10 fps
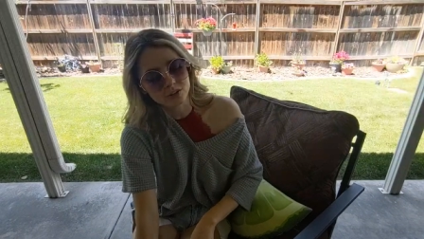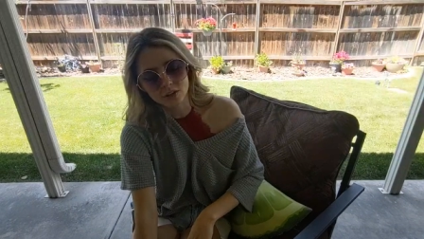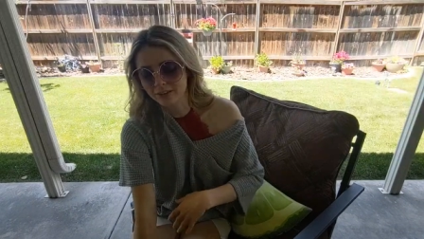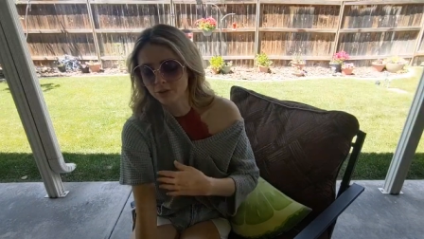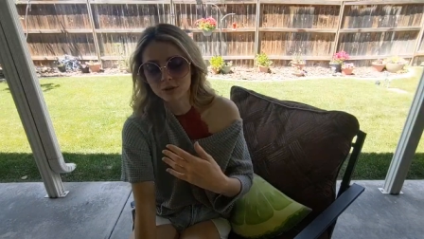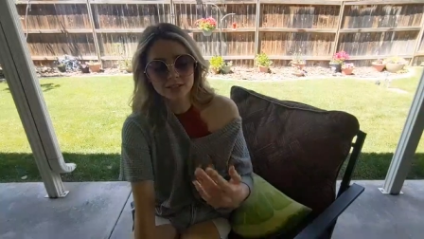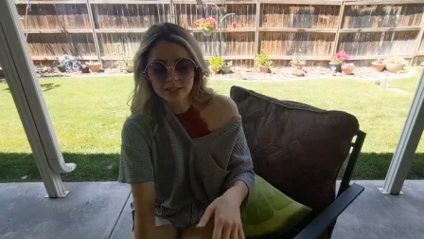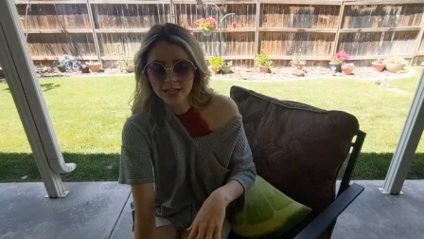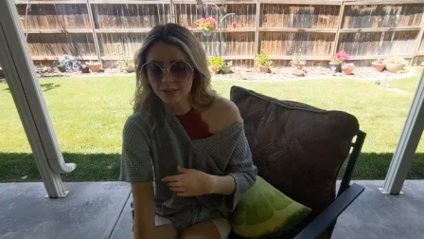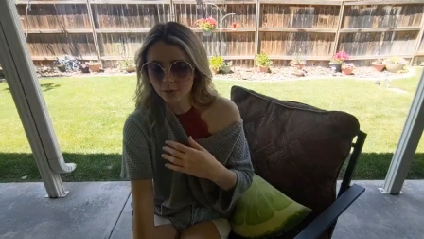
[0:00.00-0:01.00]
So like if you can
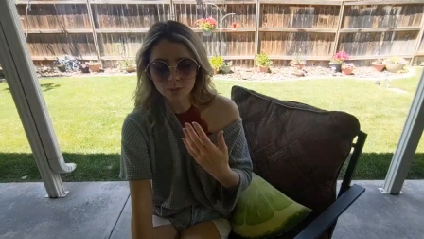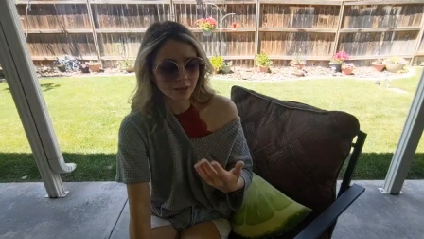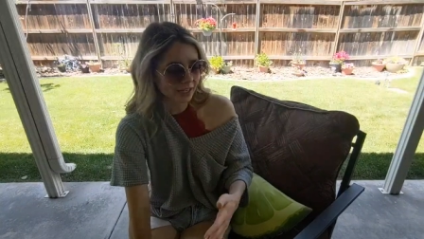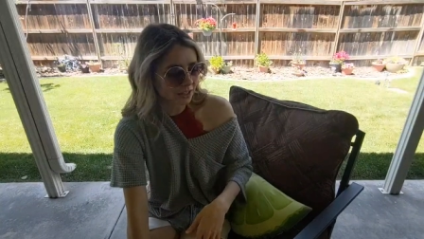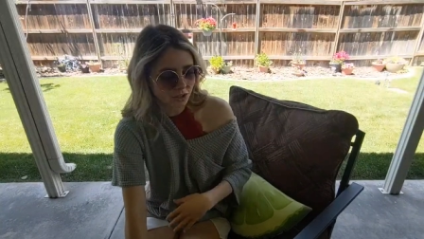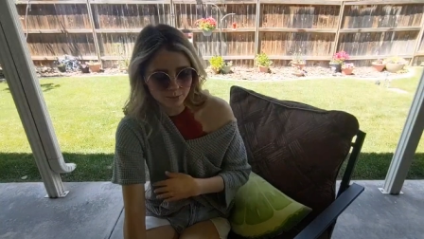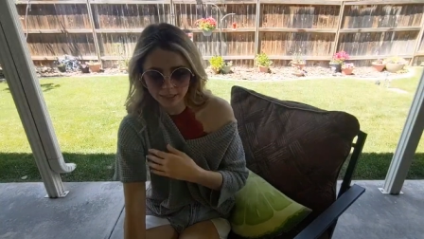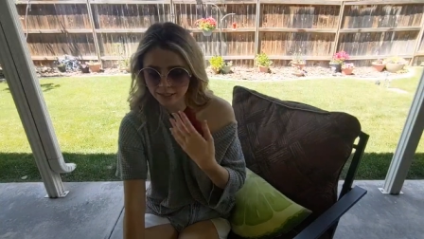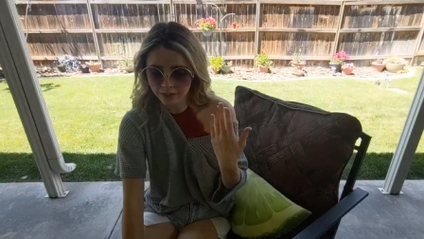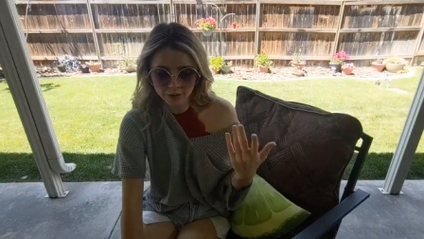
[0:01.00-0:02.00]
sing, if you can play an
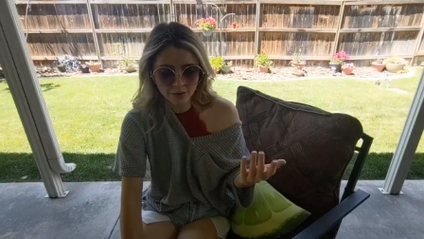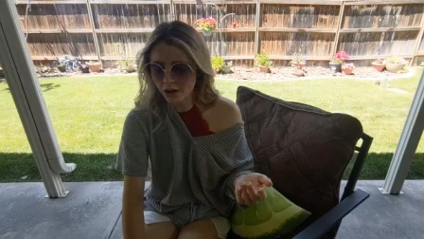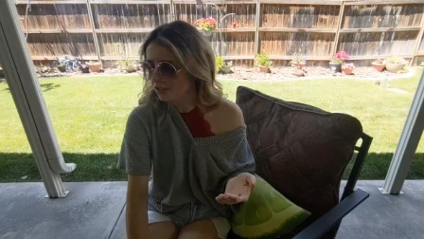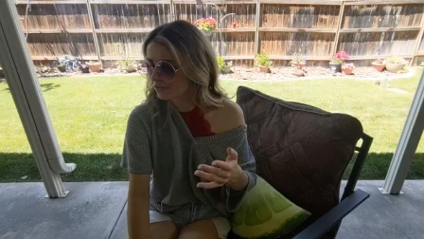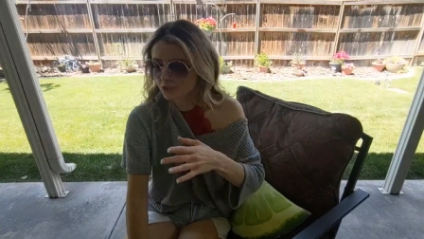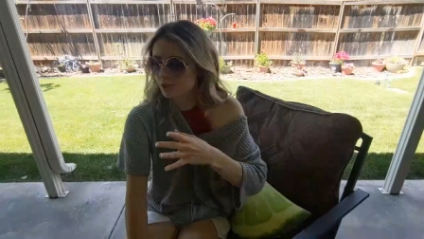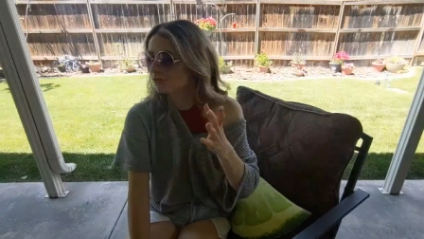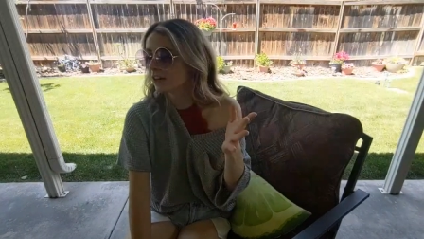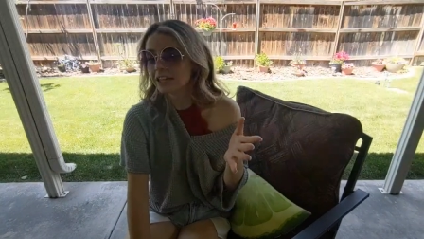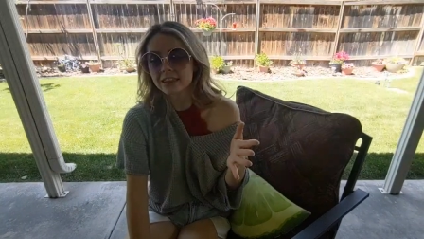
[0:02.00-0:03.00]
instrument, you know, uh, do
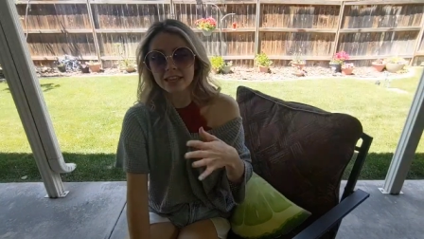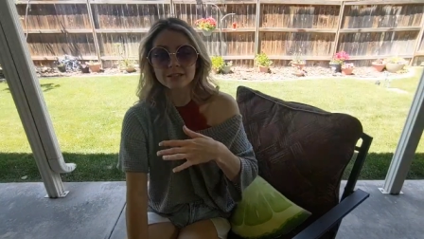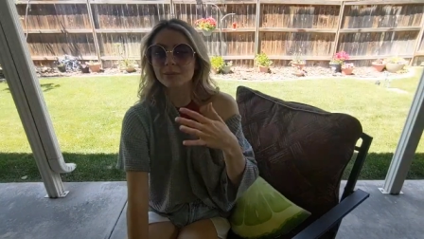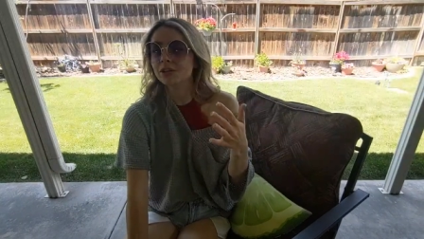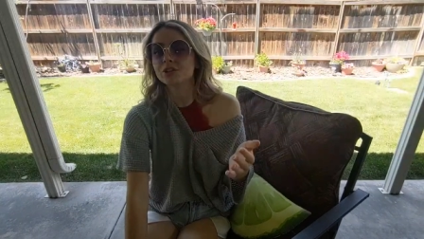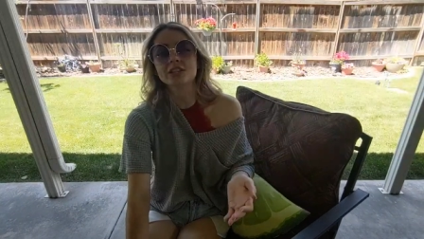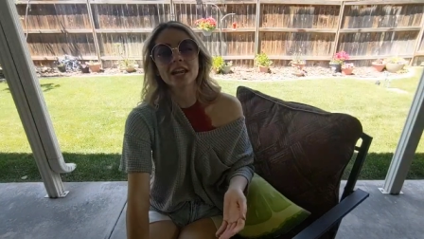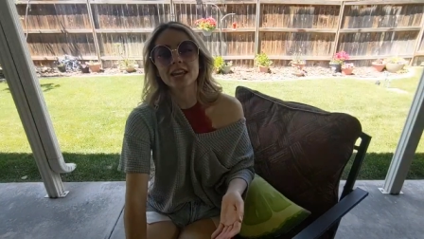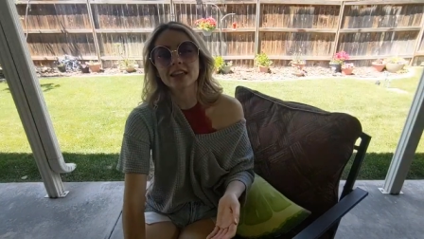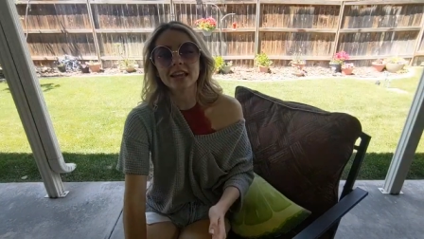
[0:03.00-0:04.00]
funny things, be
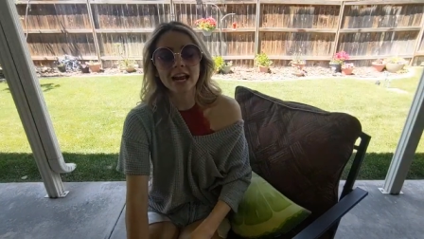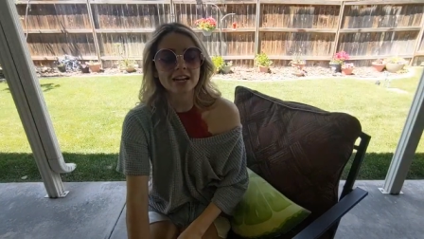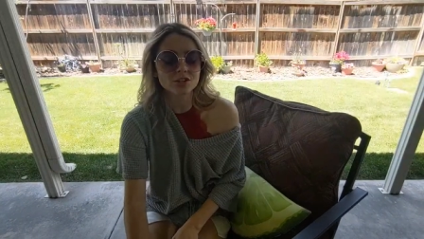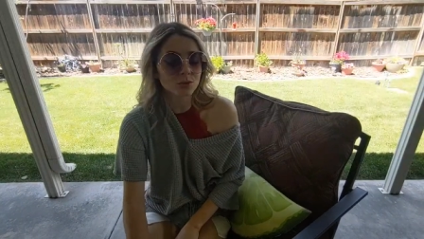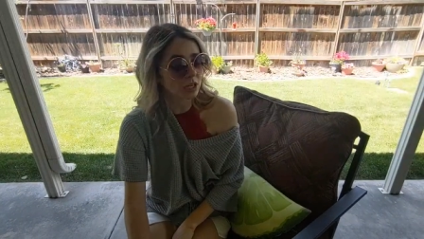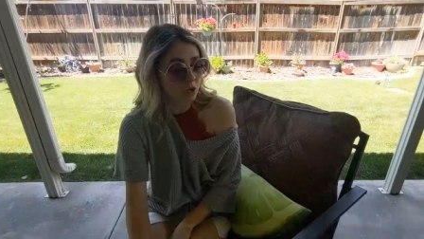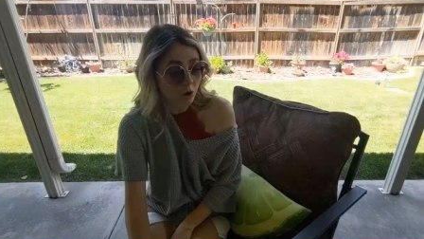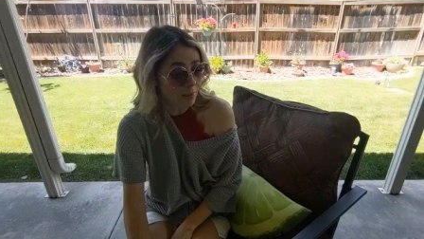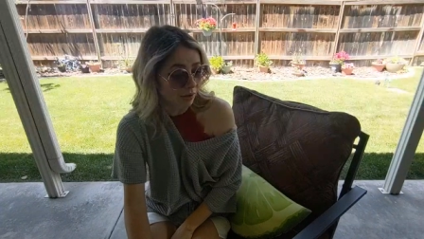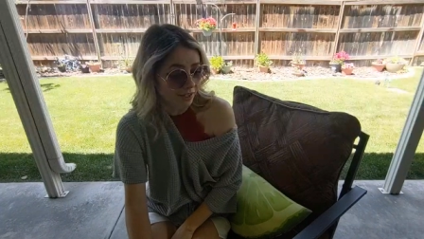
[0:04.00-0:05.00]
entertaining. Like I just want to
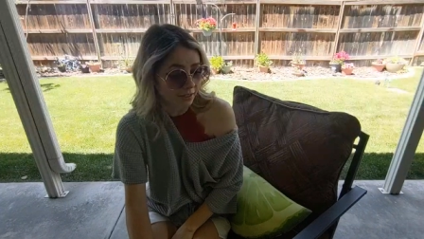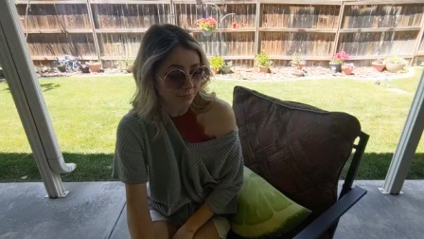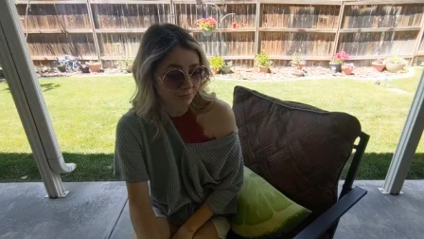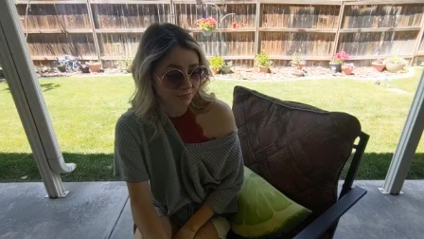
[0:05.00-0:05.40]
know about it.